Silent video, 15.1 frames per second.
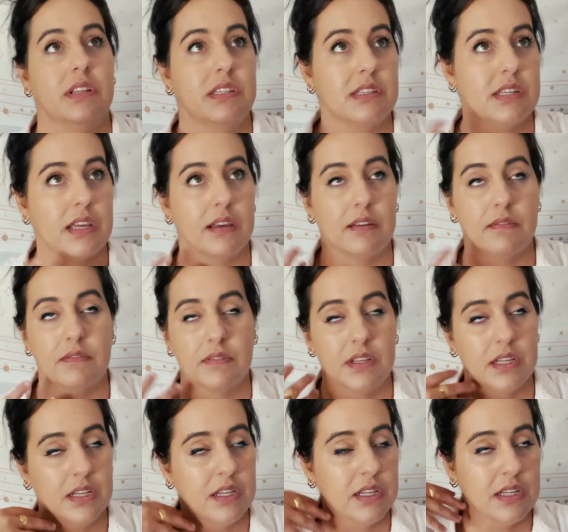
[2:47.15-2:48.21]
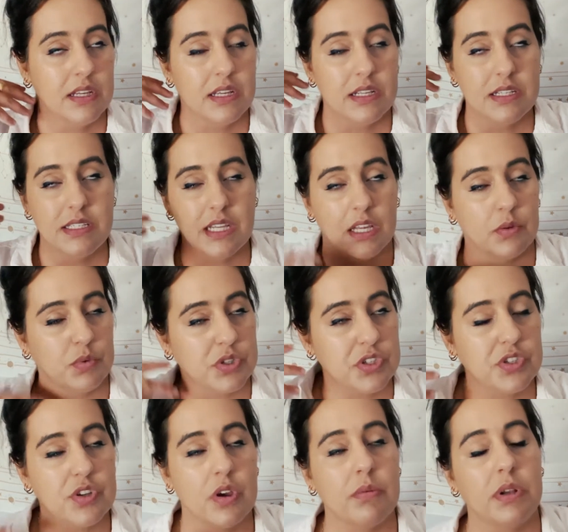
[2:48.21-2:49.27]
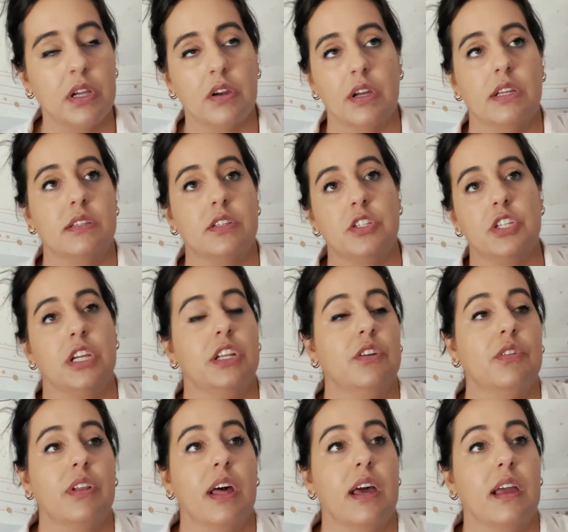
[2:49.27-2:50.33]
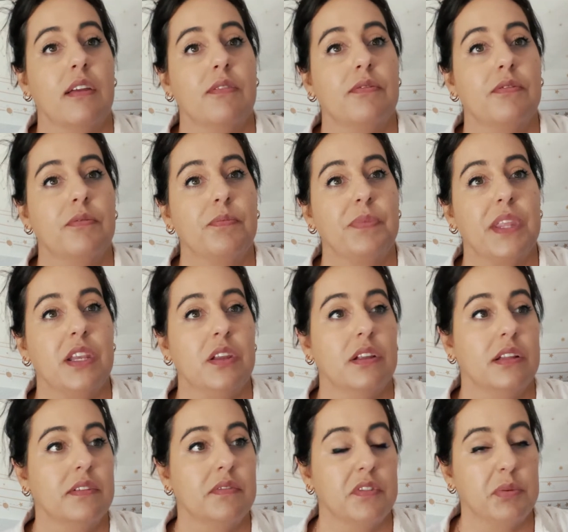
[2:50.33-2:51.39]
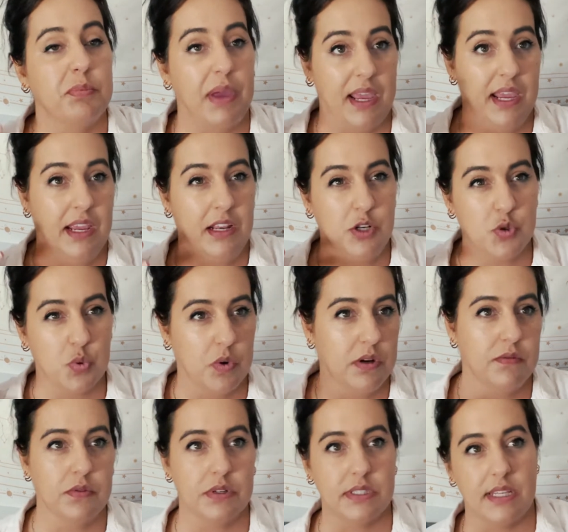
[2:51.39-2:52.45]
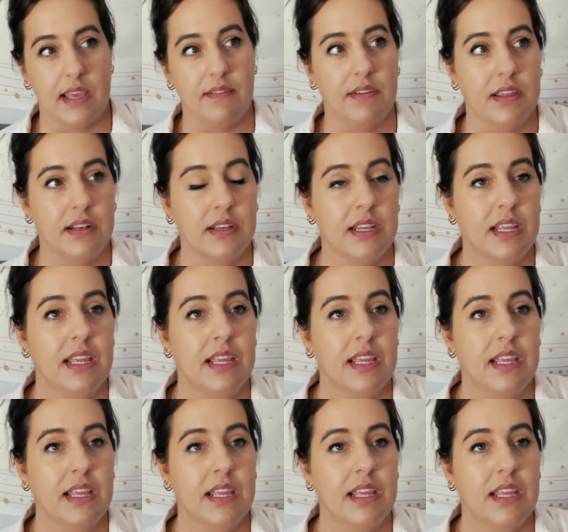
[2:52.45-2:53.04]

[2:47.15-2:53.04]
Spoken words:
dealt with so many crazy shit in your life and you live with pain 24/7,